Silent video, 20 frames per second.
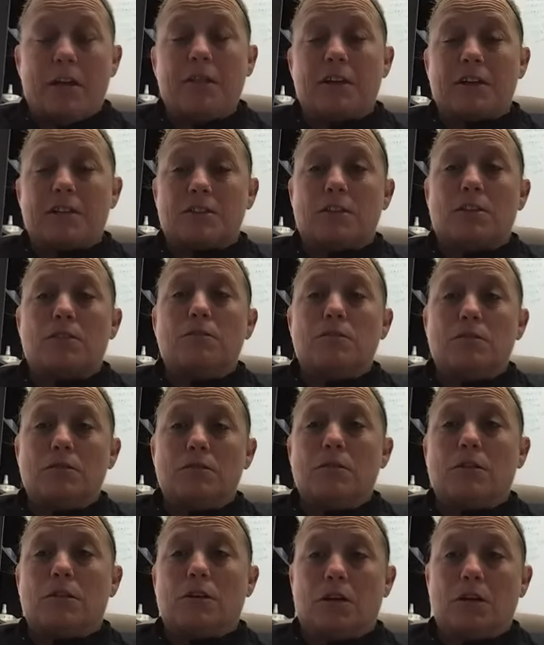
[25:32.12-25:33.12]
I think so.
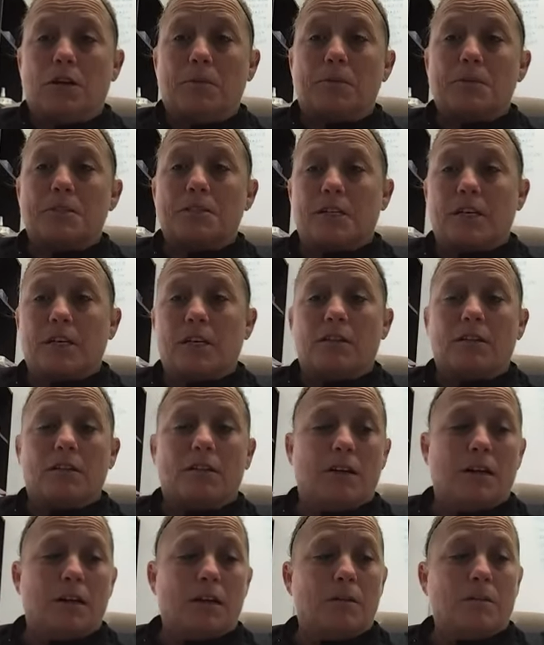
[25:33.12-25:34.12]
100%.
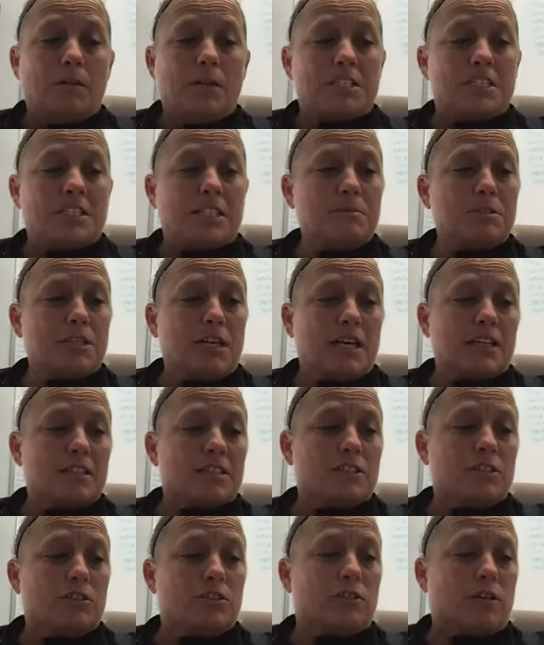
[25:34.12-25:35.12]
And it seems like it's
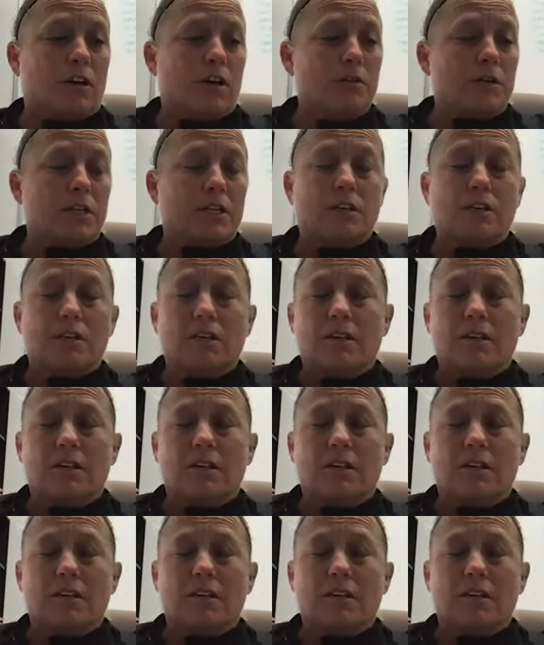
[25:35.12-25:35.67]
still growing.